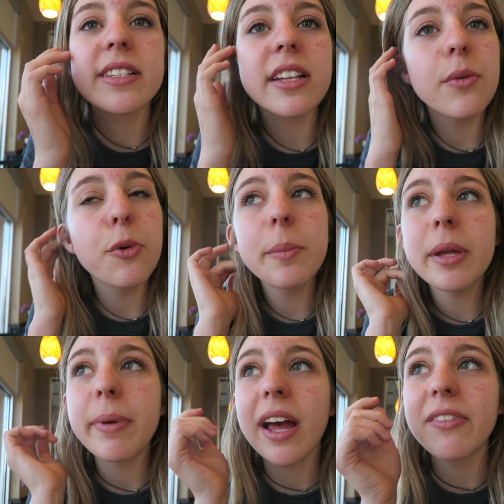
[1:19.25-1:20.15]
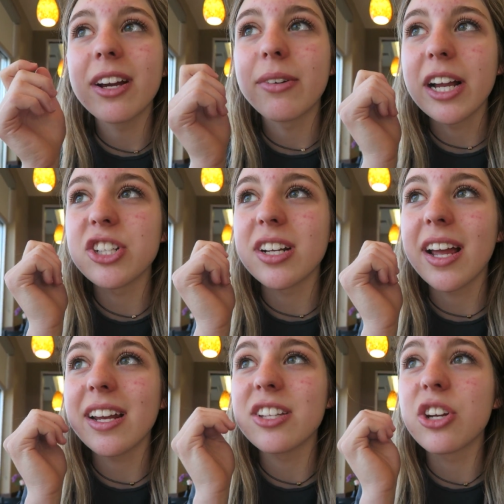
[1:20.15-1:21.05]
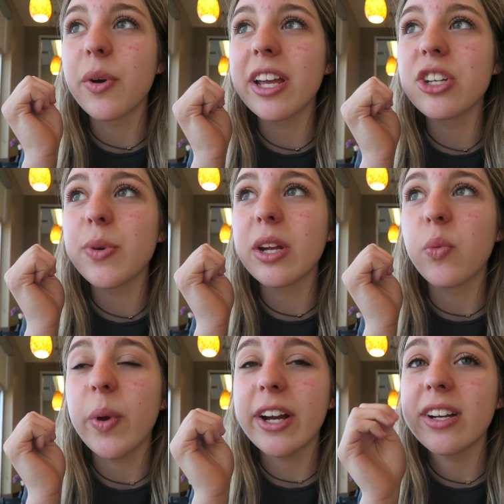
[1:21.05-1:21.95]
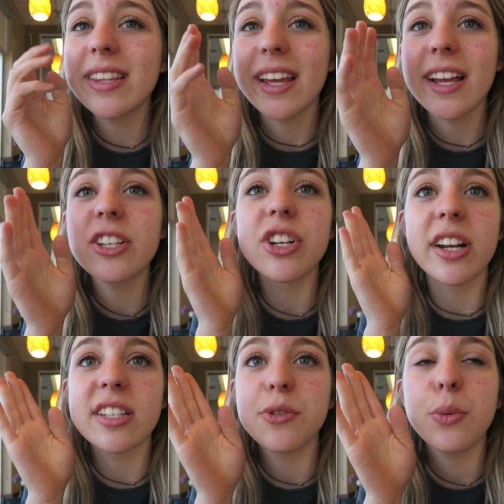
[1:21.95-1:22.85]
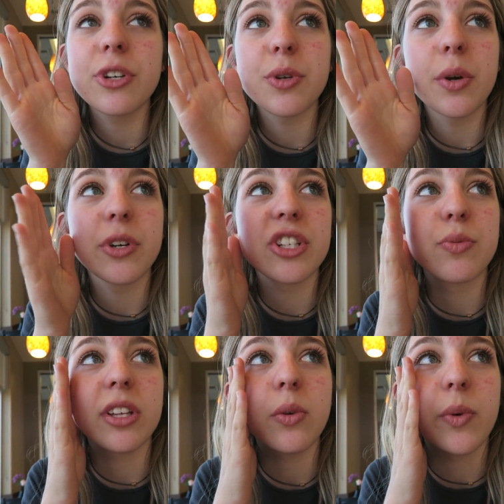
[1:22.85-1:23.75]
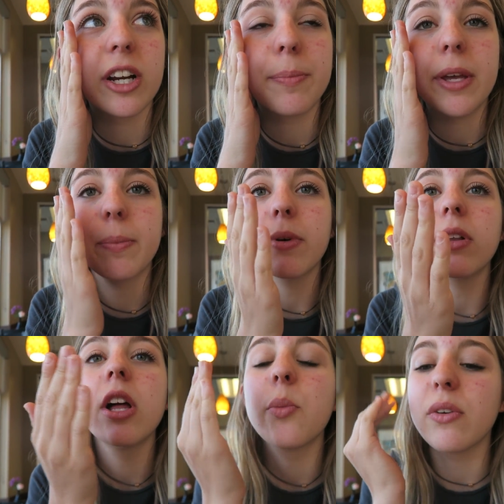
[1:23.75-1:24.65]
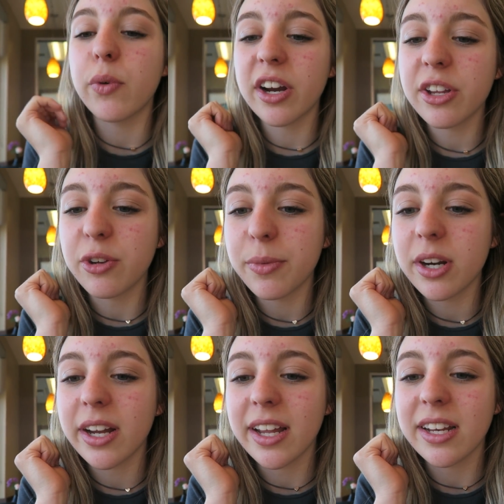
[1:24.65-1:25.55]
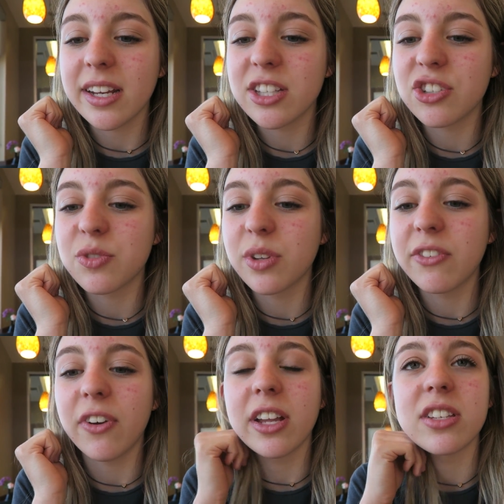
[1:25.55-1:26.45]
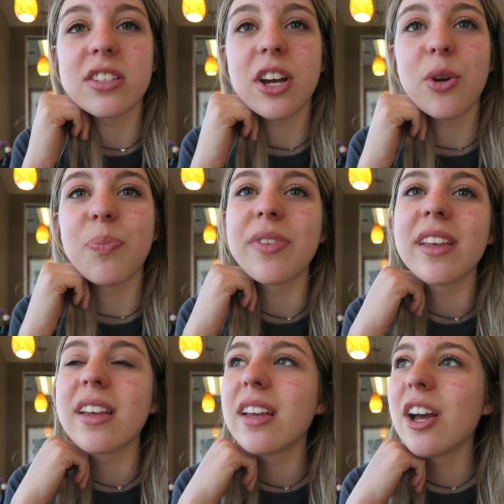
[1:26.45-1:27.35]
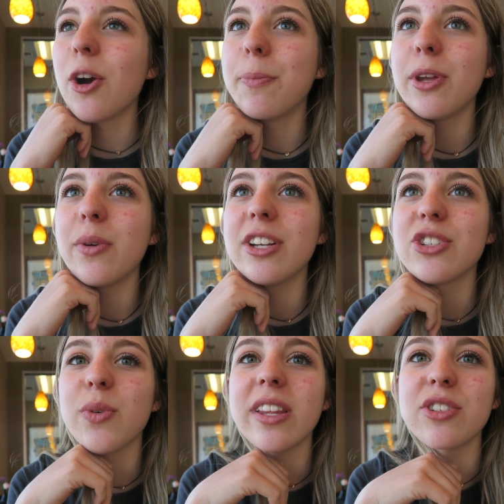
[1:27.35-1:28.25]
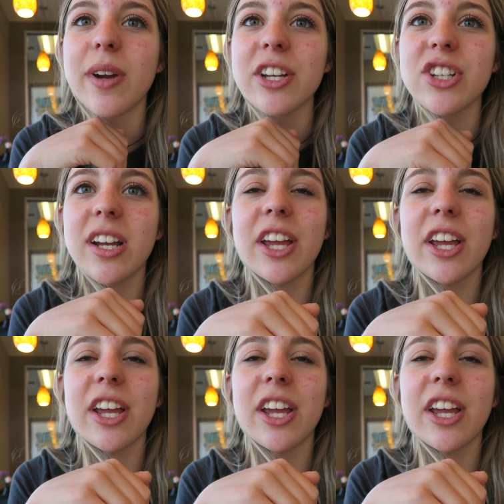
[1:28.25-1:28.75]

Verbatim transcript: Basically what we mean by having a ratchet night is going and doing weird things. You're gonna see what we're doing. We're just really weird people. We have weird humor and it's just really fun. So you hope you enjoy this ratchet